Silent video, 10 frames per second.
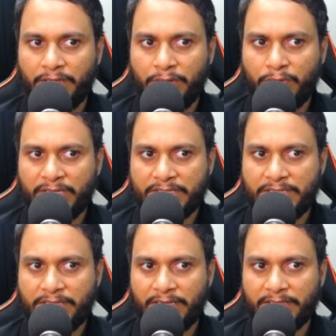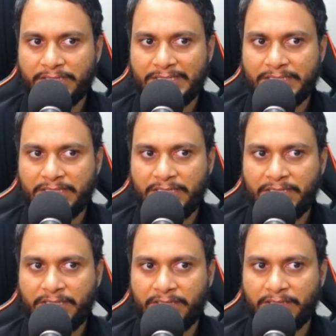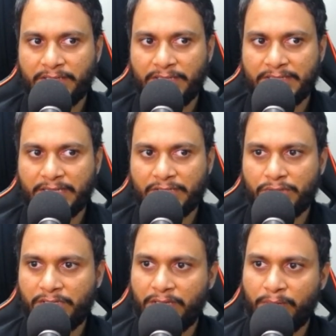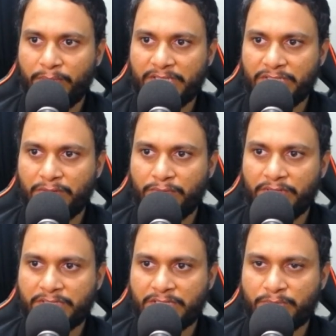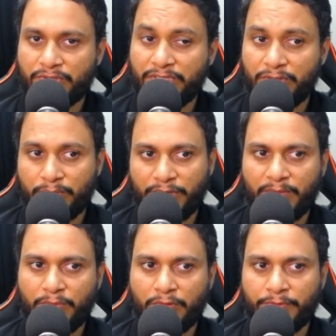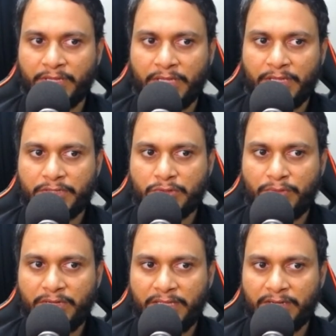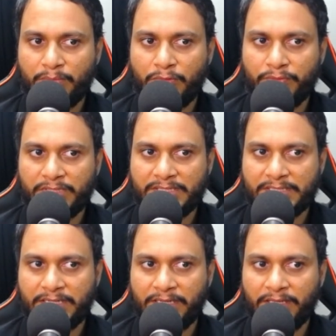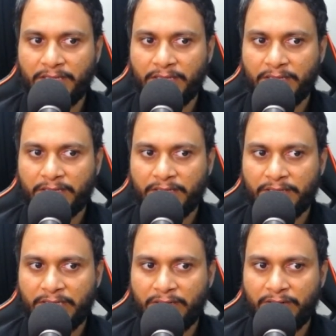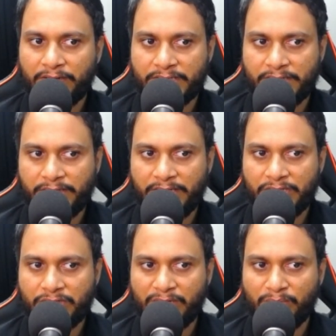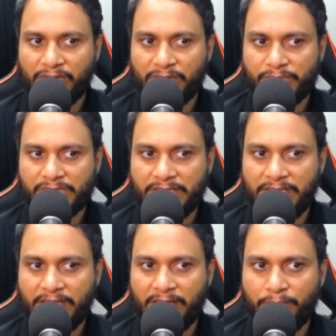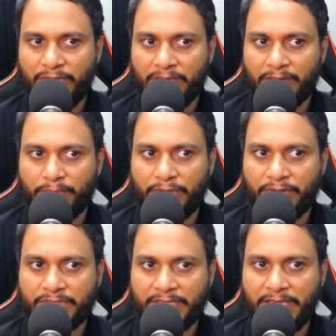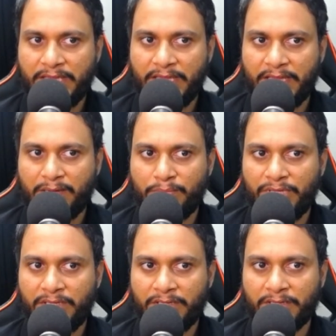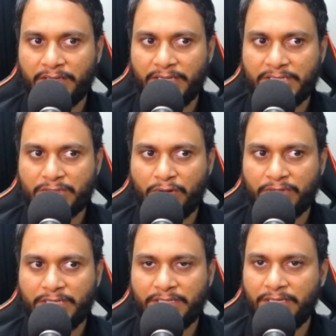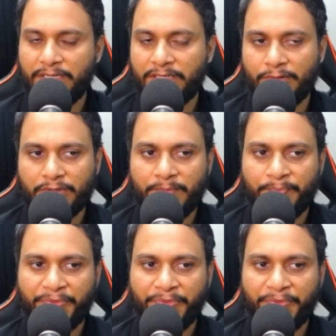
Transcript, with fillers: You can see that this CD is actually matching with the substring to be removed. So when I remove this CD, then our resulting string becomes CAB because A and B gets concatenated. Okay.